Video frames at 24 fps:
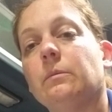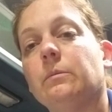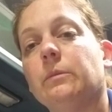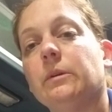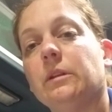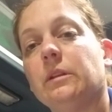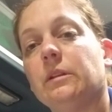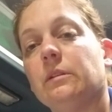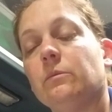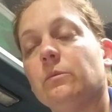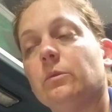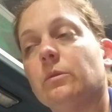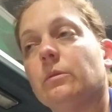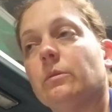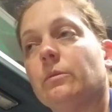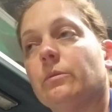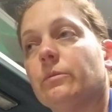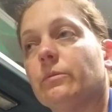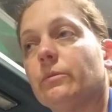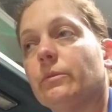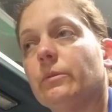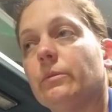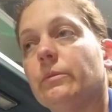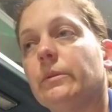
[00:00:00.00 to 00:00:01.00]
with, and we'll go
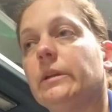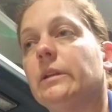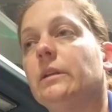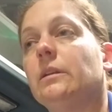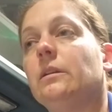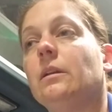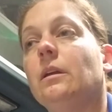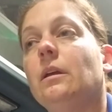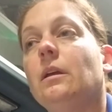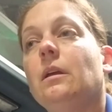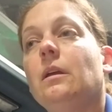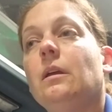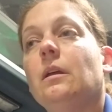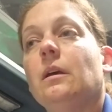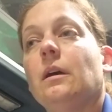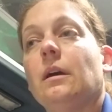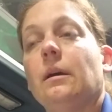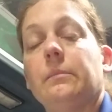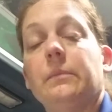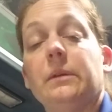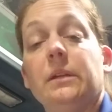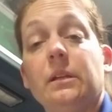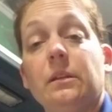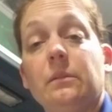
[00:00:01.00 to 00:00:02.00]
through and
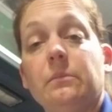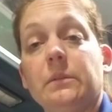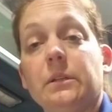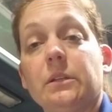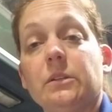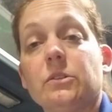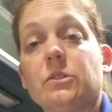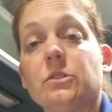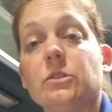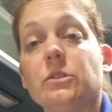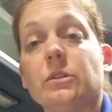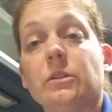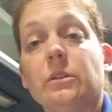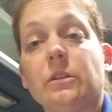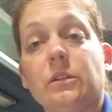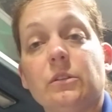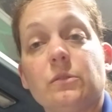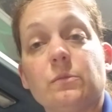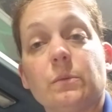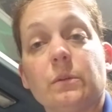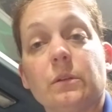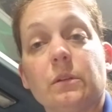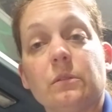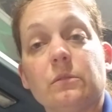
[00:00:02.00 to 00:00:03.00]
I'm going to administer each
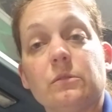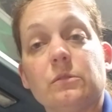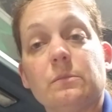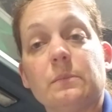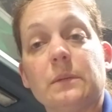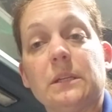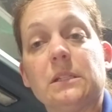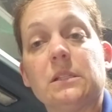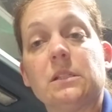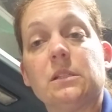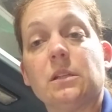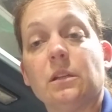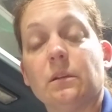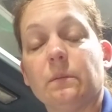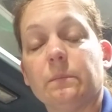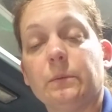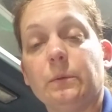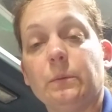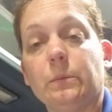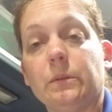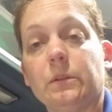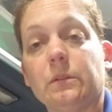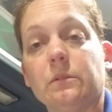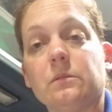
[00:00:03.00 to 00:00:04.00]
one of those meds and help you
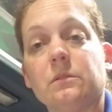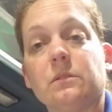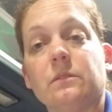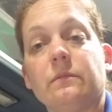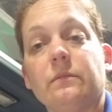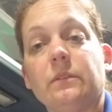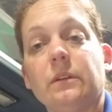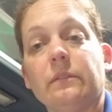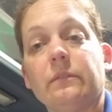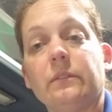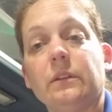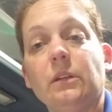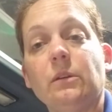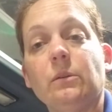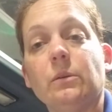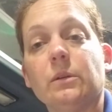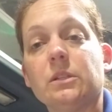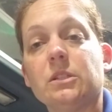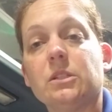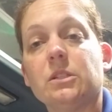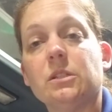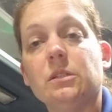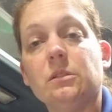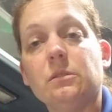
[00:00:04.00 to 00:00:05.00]
with those. If you have any
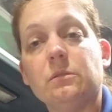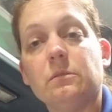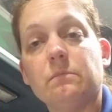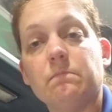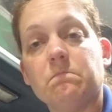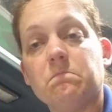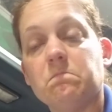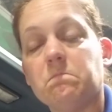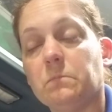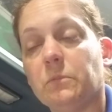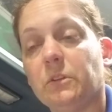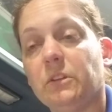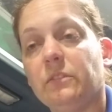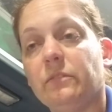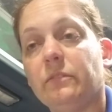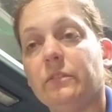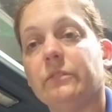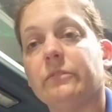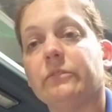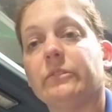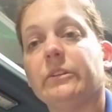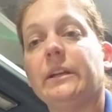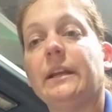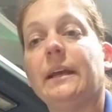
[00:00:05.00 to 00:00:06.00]
questions, please feel
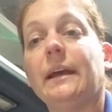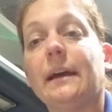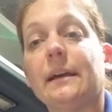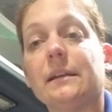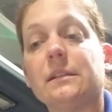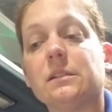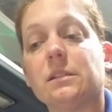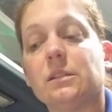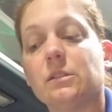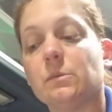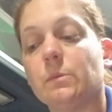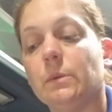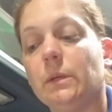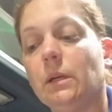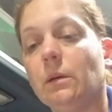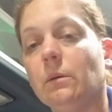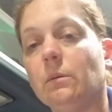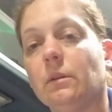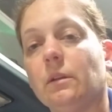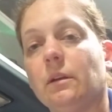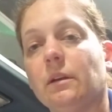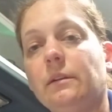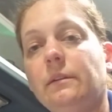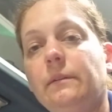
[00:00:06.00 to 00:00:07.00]
free to ask as we go
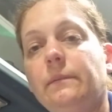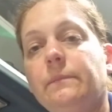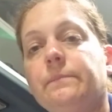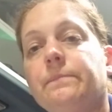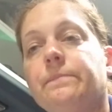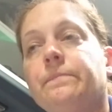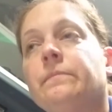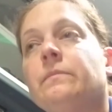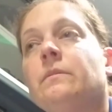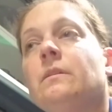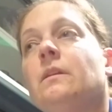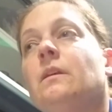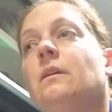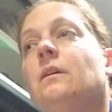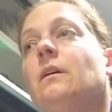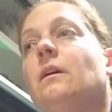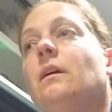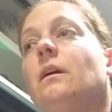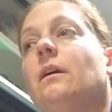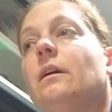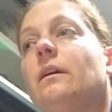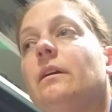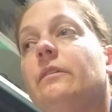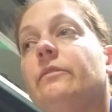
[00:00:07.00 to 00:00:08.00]
along.
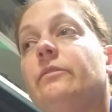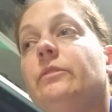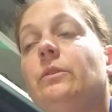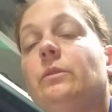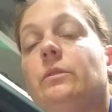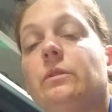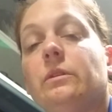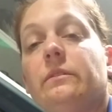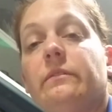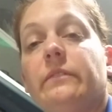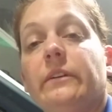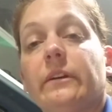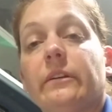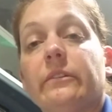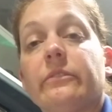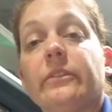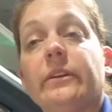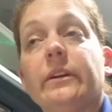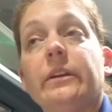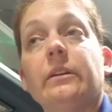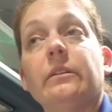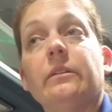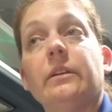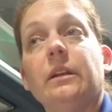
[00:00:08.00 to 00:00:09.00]
If you could verify
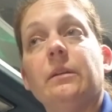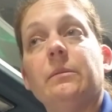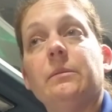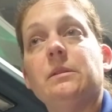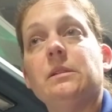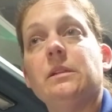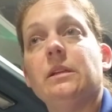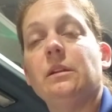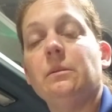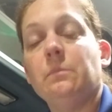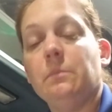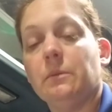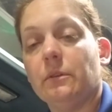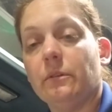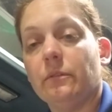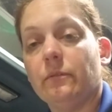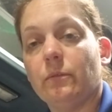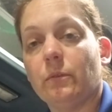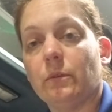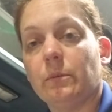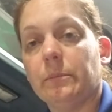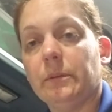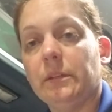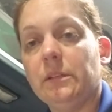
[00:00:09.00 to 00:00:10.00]
your name and date of birth
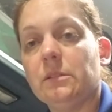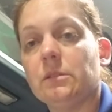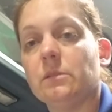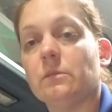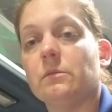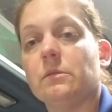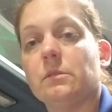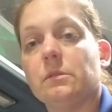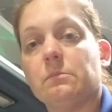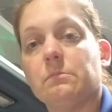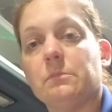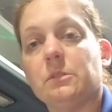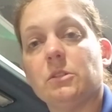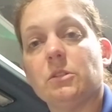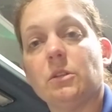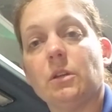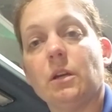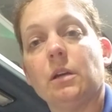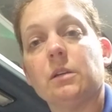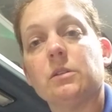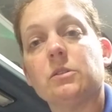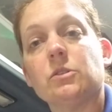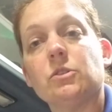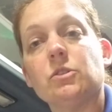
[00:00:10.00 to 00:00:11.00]
for me. So it's Mr.
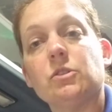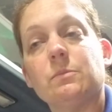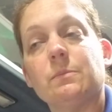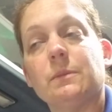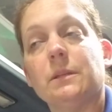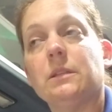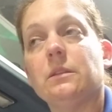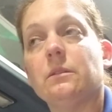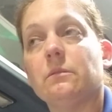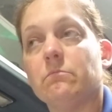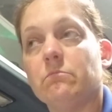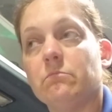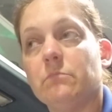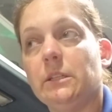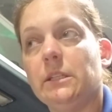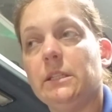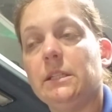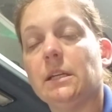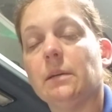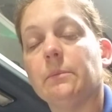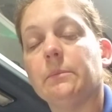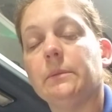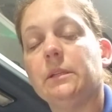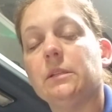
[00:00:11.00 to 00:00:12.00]
Oscar Smith.
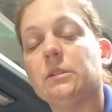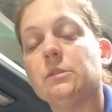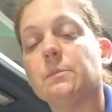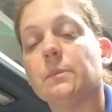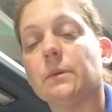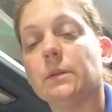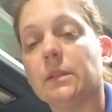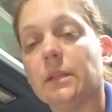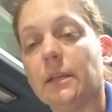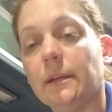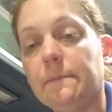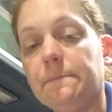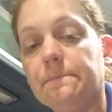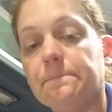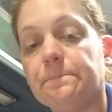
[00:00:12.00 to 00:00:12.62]
Tell me his birthday.